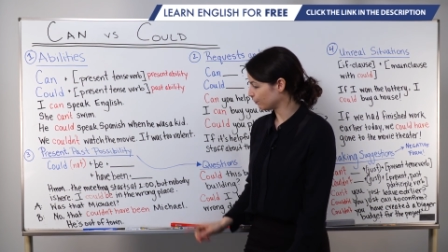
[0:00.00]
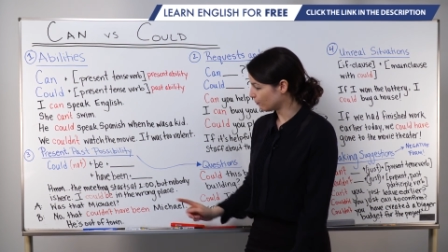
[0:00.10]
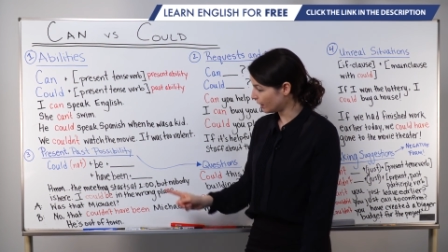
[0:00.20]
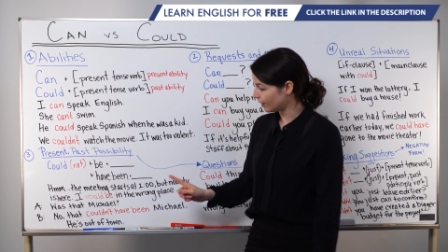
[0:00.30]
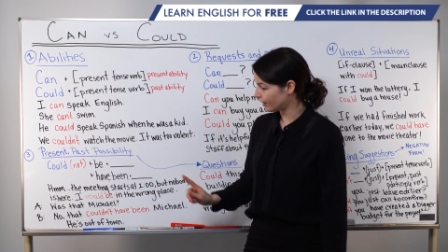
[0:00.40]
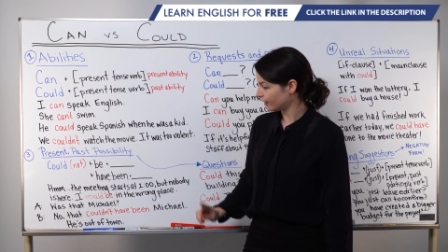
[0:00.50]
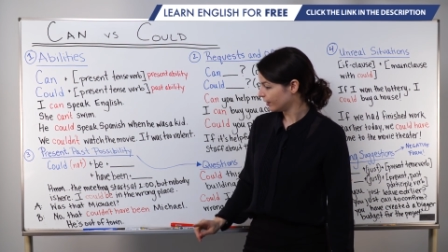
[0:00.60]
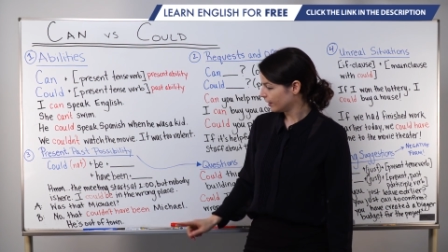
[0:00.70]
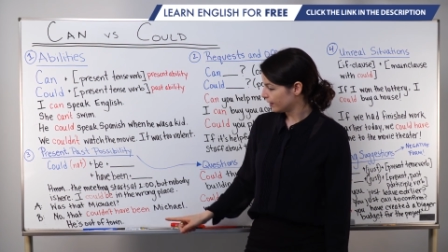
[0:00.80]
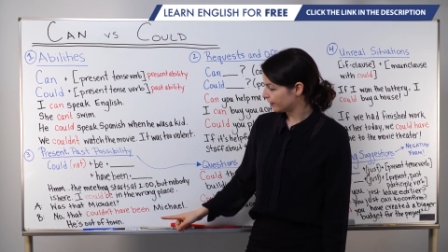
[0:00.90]
B
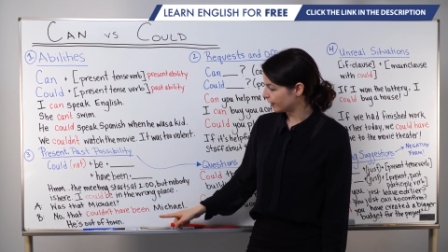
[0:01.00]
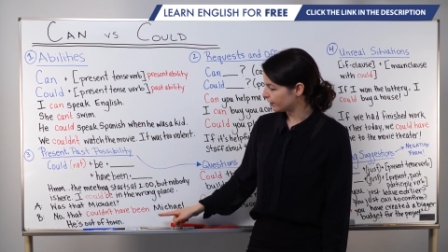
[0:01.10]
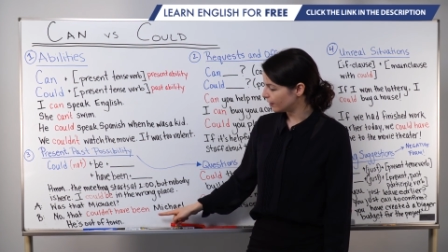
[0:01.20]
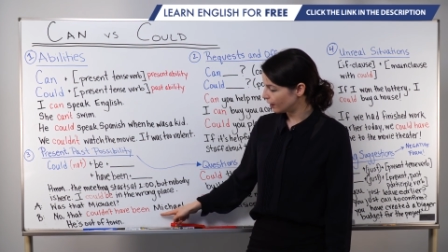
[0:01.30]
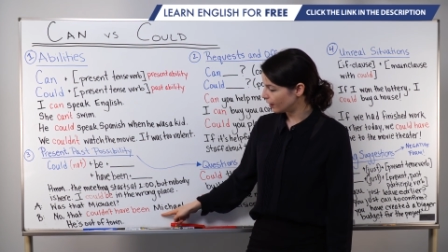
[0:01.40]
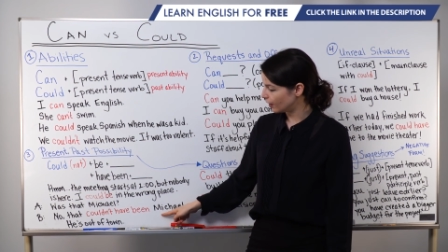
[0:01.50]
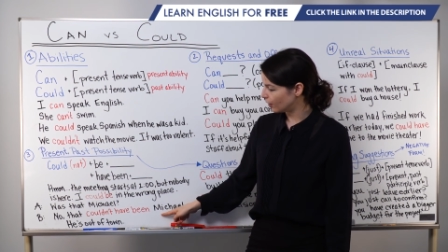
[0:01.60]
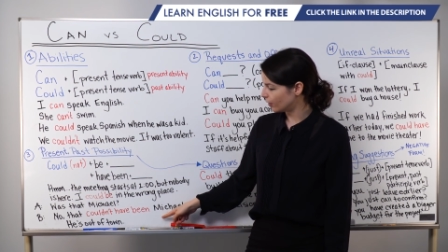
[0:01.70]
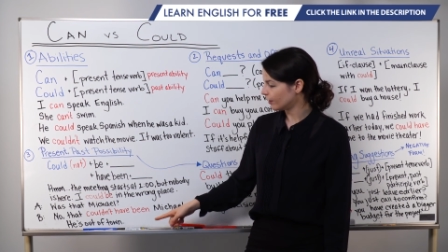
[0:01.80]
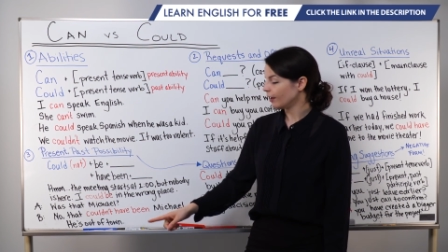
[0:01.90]
says,
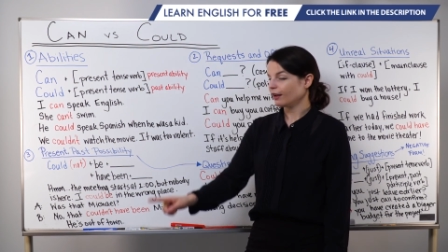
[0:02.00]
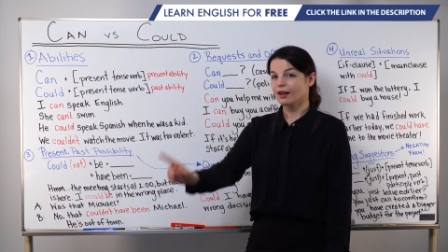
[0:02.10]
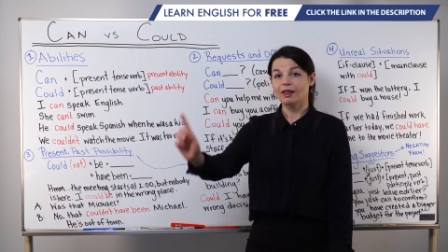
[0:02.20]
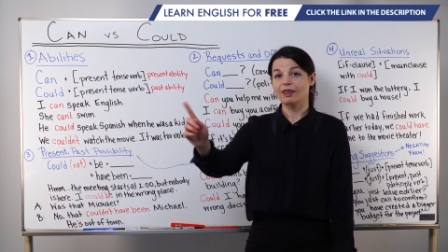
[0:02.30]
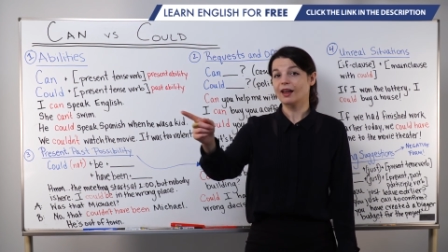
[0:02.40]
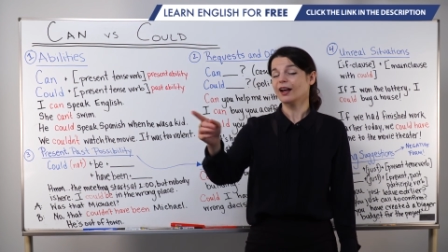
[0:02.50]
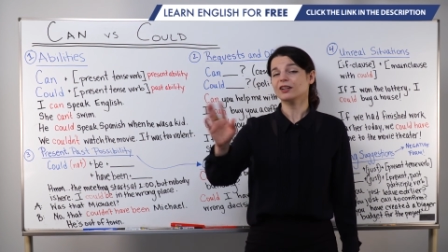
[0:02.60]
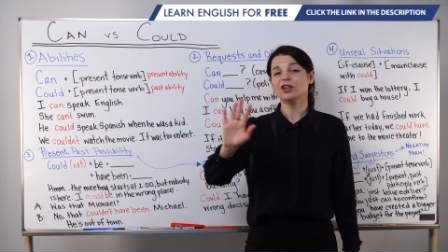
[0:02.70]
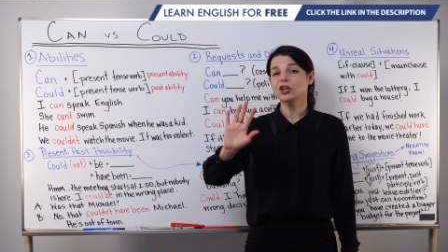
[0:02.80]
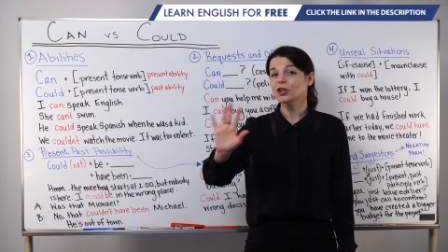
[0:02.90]
no, that
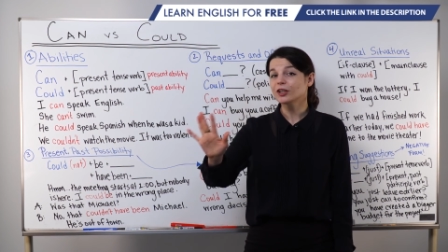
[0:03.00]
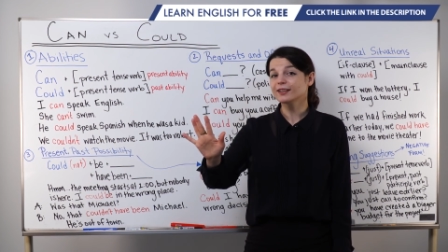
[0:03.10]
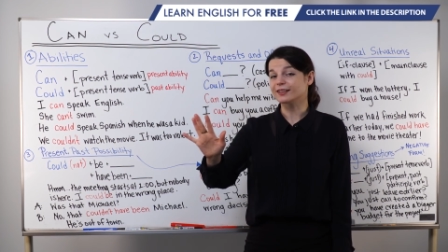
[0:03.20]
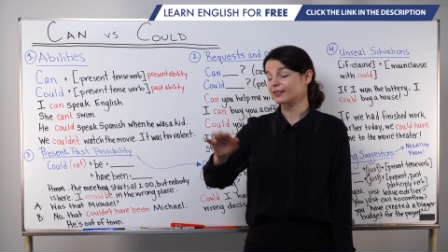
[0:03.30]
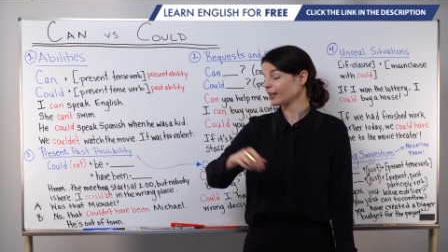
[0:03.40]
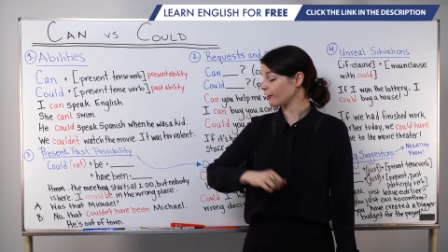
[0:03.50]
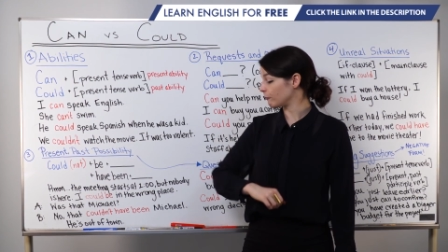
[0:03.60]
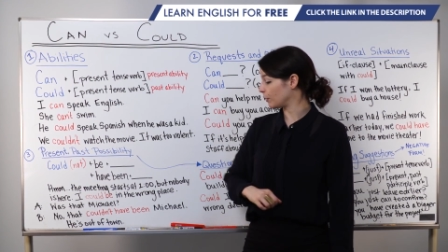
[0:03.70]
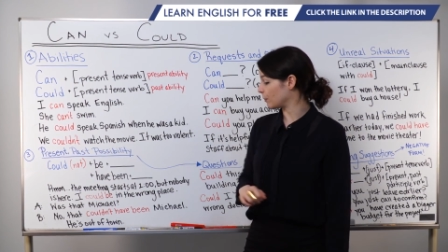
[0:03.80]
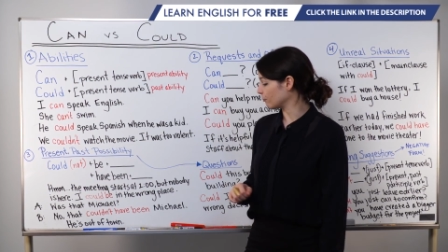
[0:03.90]
couldn't have
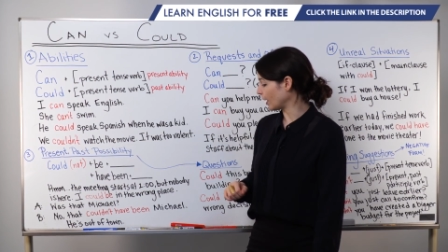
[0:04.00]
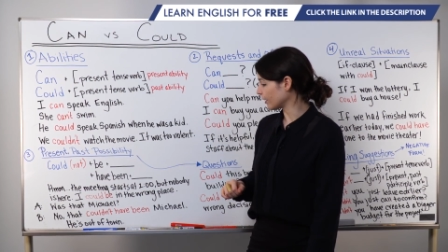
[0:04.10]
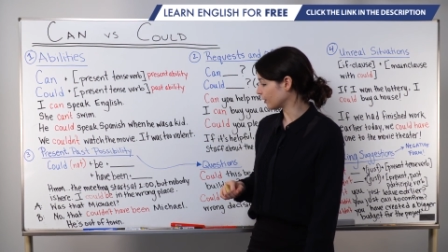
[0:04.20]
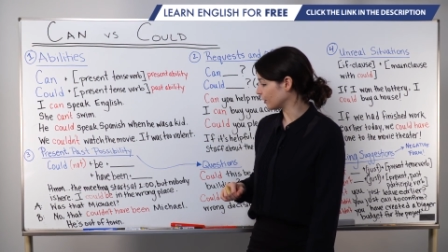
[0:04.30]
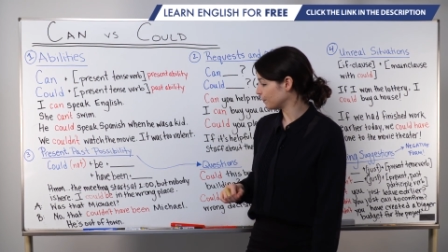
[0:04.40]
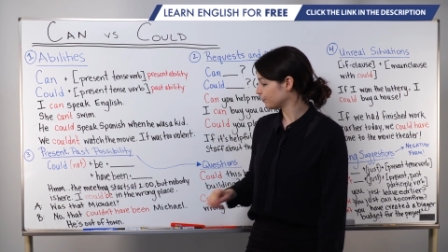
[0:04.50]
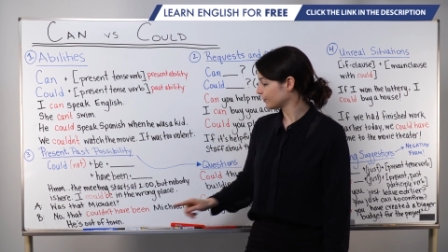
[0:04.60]
been Michael.